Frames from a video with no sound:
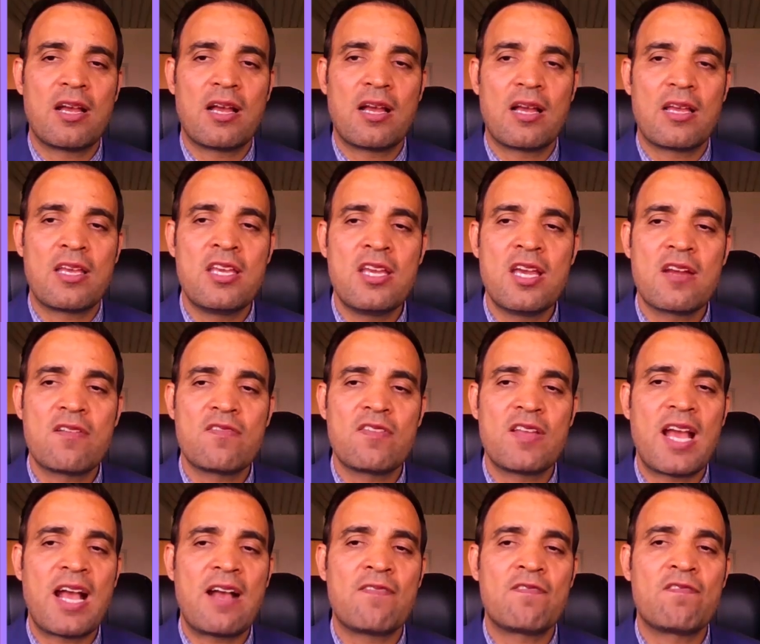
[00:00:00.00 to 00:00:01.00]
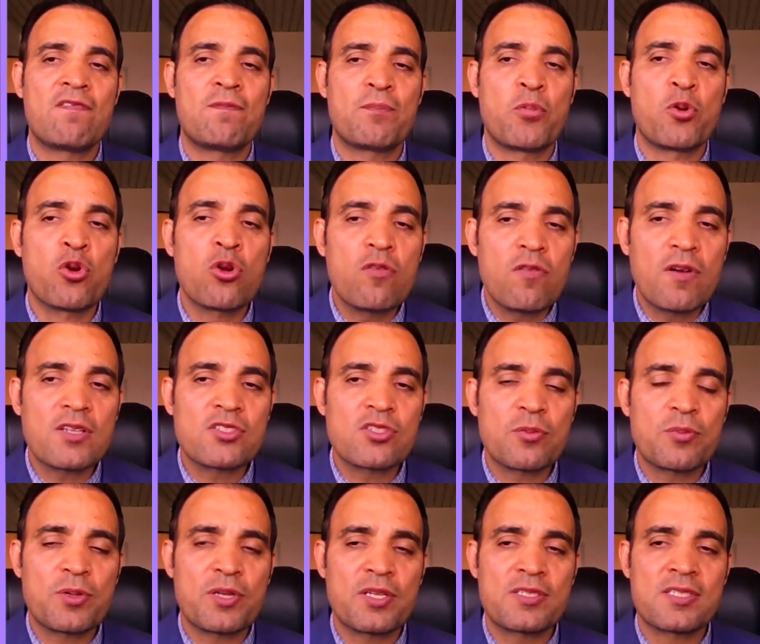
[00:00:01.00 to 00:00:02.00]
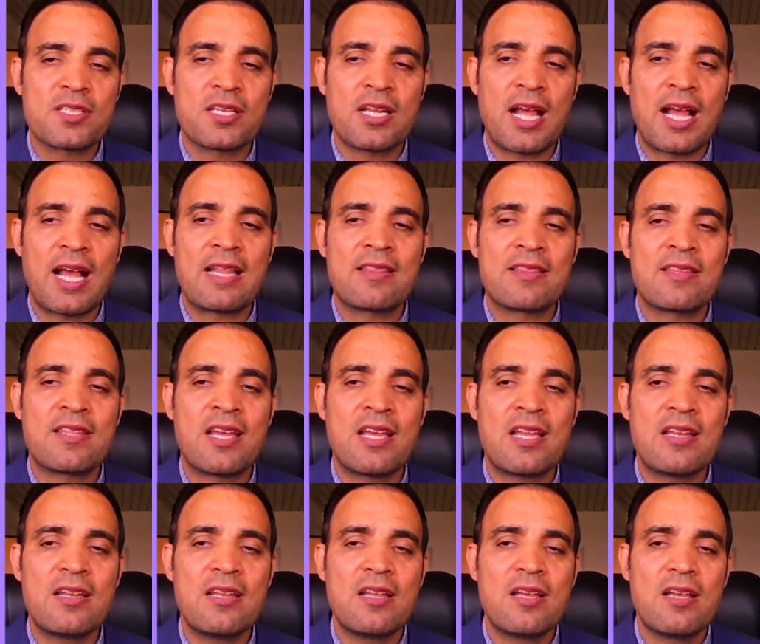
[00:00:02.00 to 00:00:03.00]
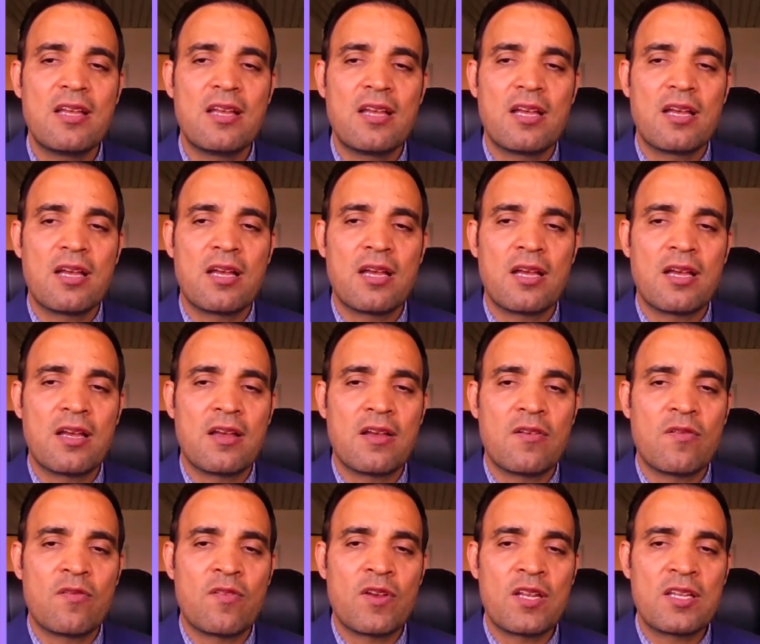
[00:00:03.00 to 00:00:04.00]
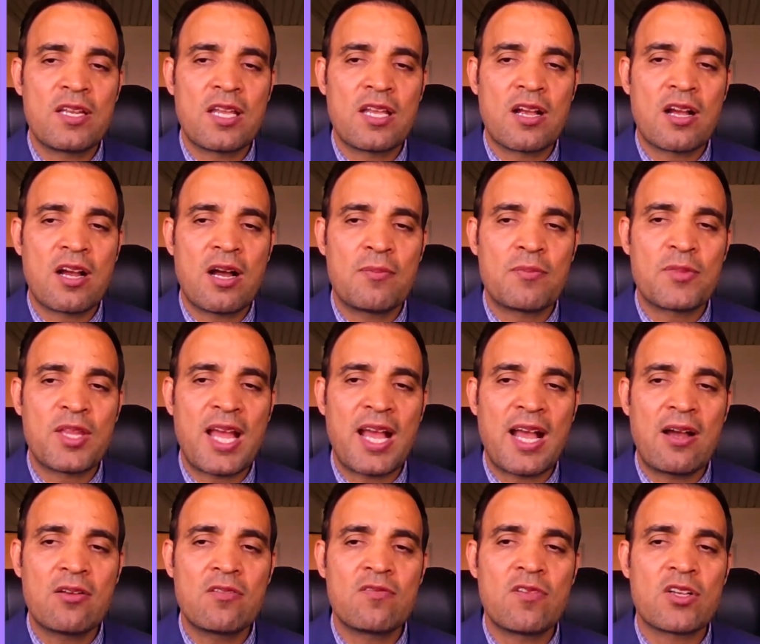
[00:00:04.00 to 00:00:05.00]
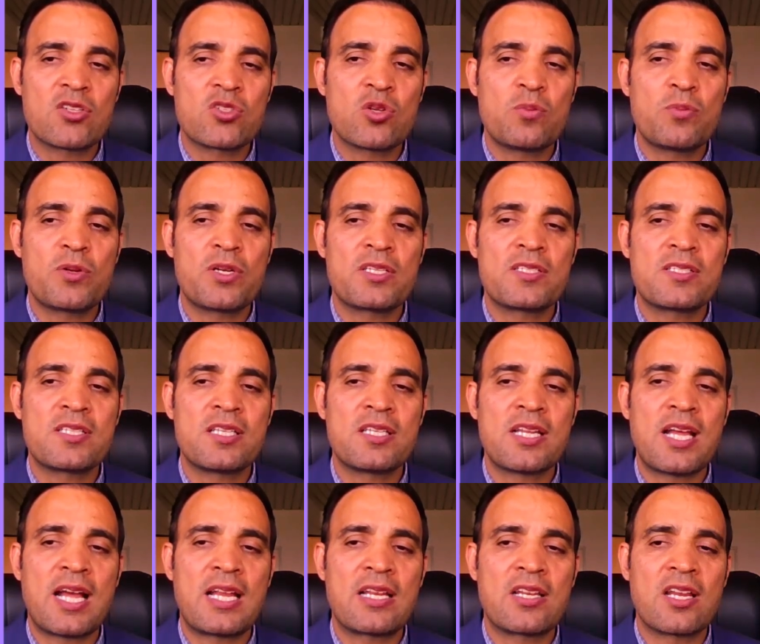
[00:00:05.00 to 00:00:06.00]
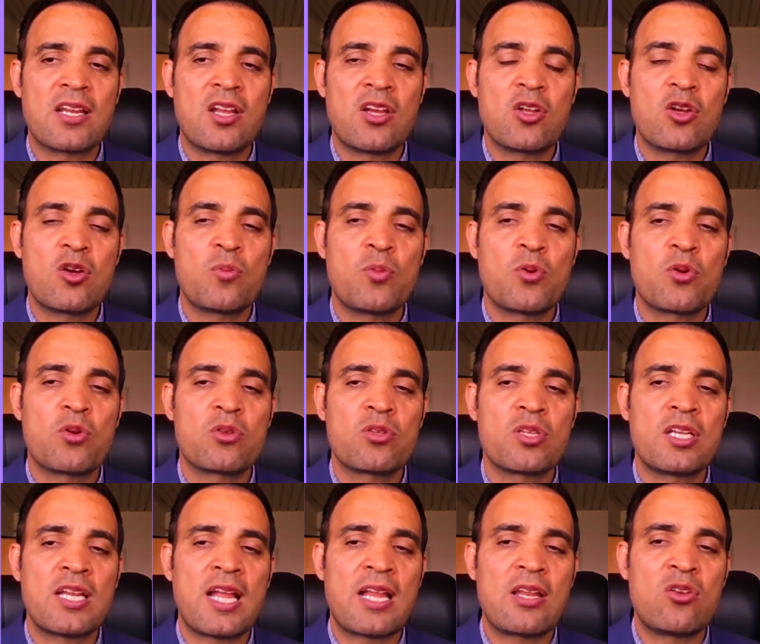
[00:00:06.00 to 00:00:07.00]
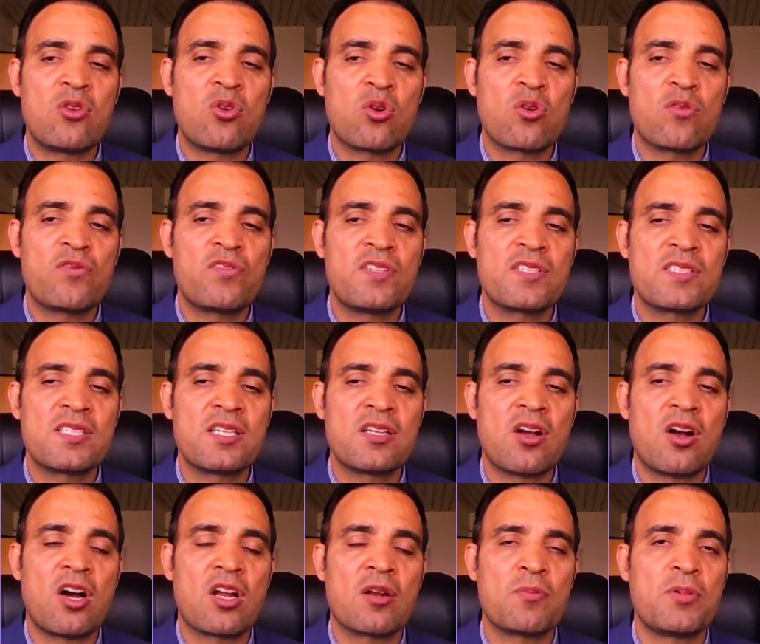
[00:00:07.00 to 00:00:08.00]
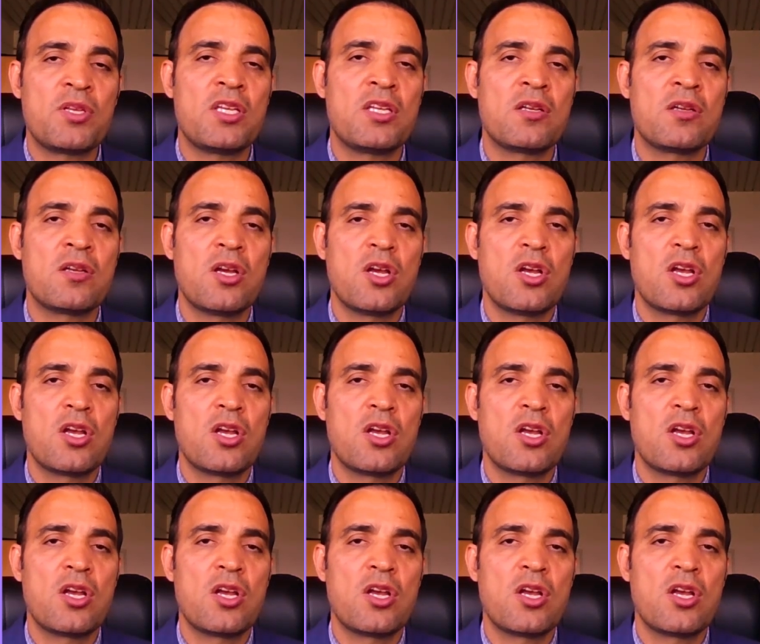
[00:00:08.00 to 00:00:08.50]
here we have provasopressin, and then when they come down, vasopressin and glycoprotein and neurophysin are being